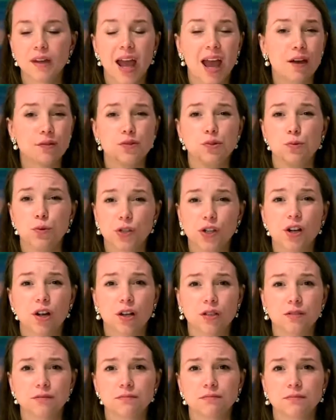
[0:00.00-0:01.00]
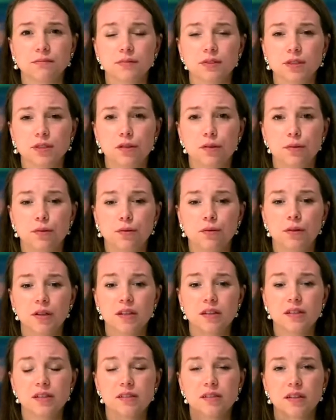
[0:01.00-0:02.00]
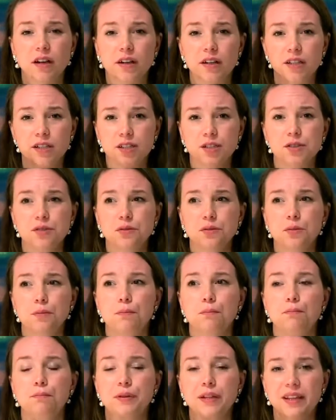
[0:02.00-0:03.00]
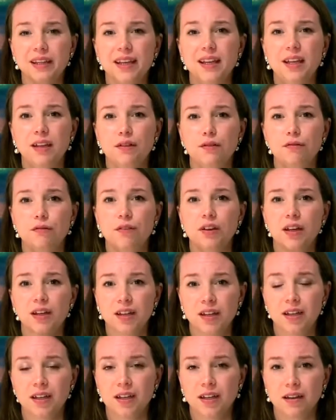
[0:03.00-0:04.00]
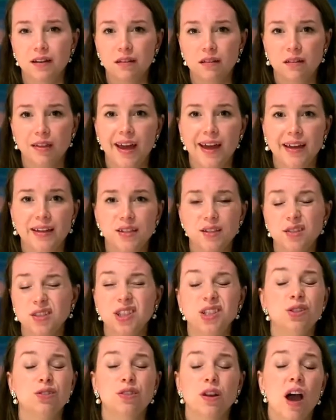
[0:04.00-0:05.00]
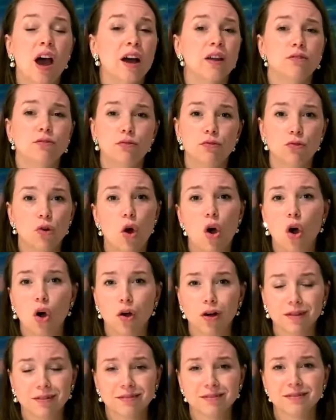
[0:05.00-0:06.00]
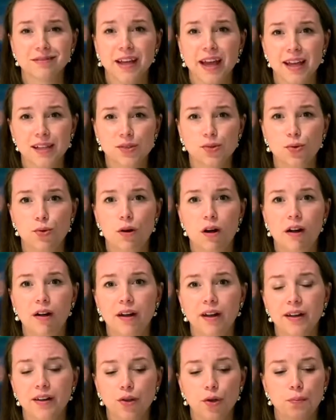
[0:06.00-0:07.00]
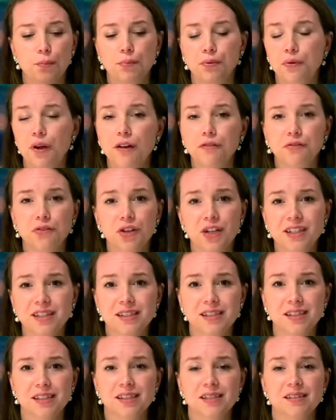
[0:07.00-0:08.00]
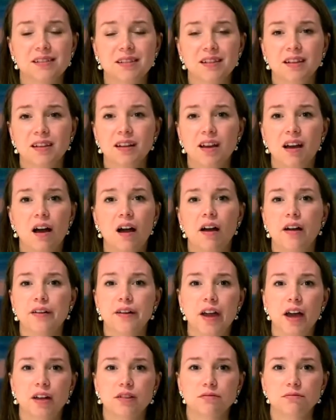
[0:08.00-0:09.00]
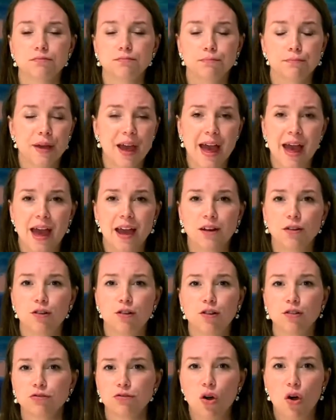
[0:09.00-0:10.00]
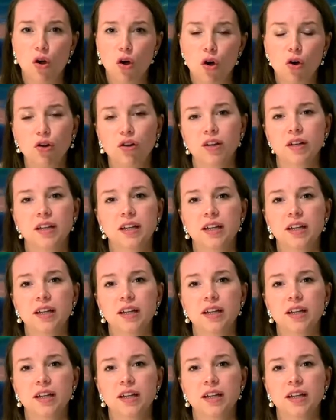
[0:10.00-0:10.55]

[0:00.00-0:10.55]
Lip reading: have to work on, to start to believe that you're not wrong as you are. Your preferences are not bad or wrong.